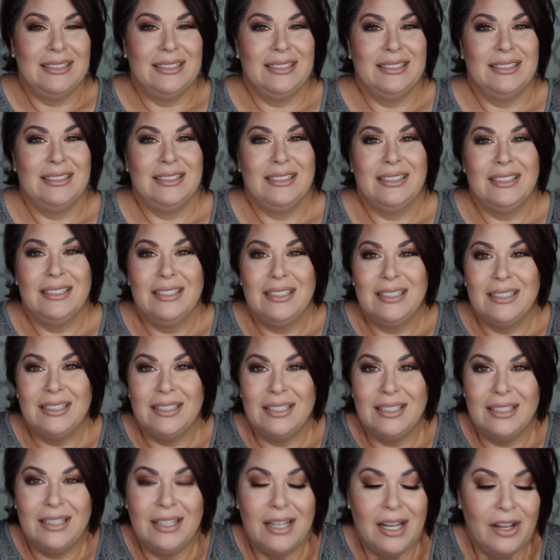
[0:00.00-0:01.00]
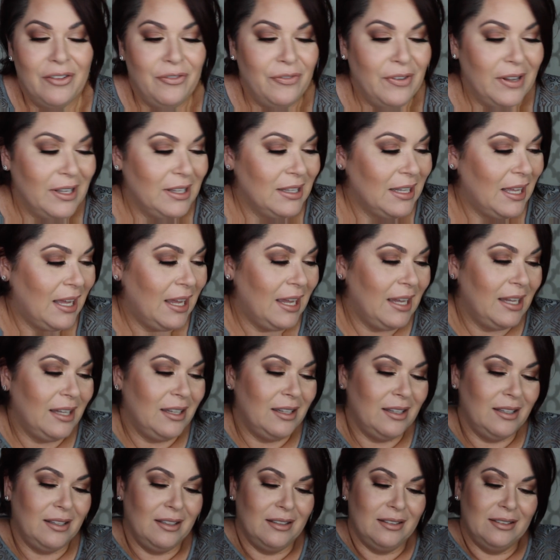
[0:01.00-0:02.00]
I felt
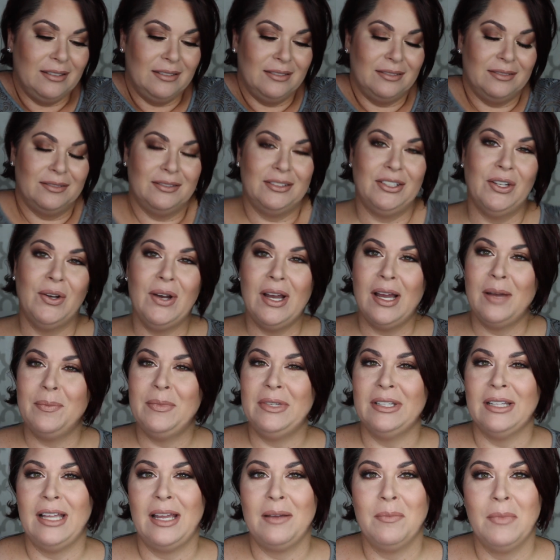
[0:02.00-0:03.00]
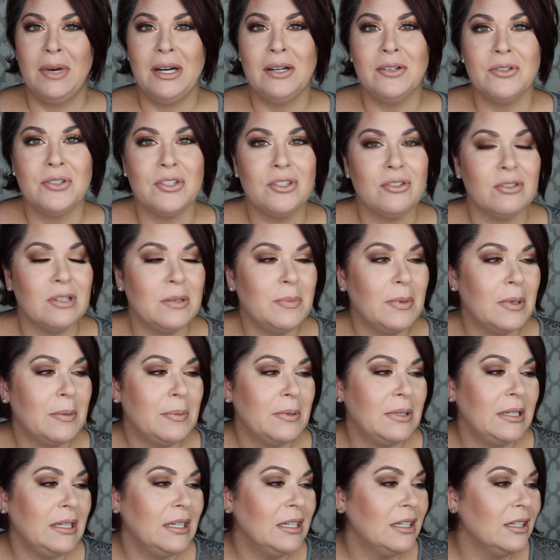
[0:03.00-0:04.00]
like y'all had me like Meryl Streep up
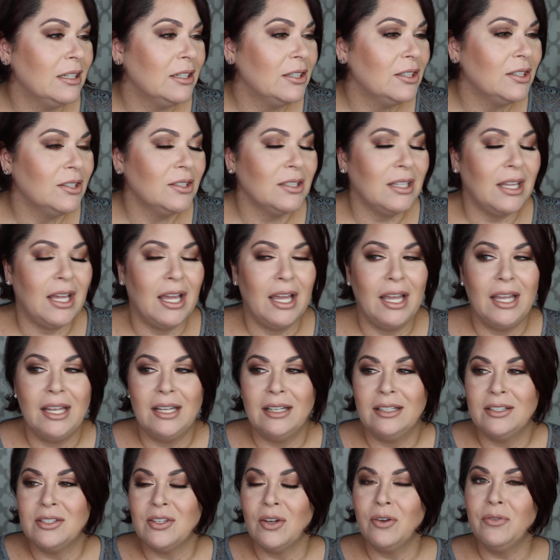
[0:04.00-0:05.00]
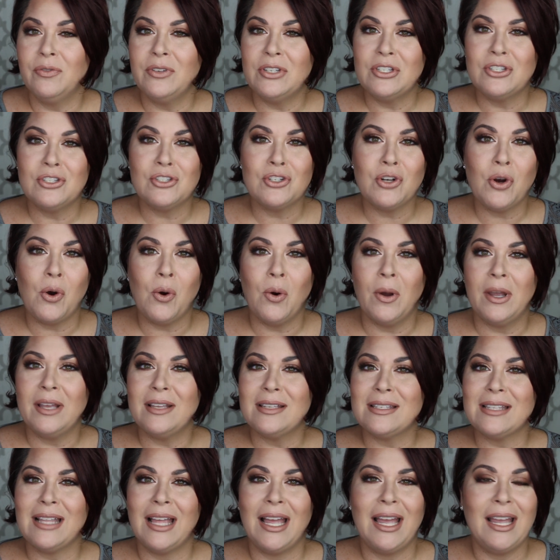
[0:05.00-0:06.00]
in here, like Sophie's
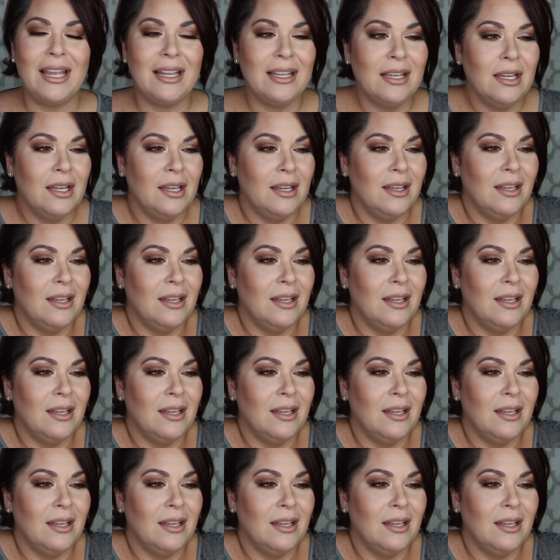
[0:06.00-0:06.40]
Choice, like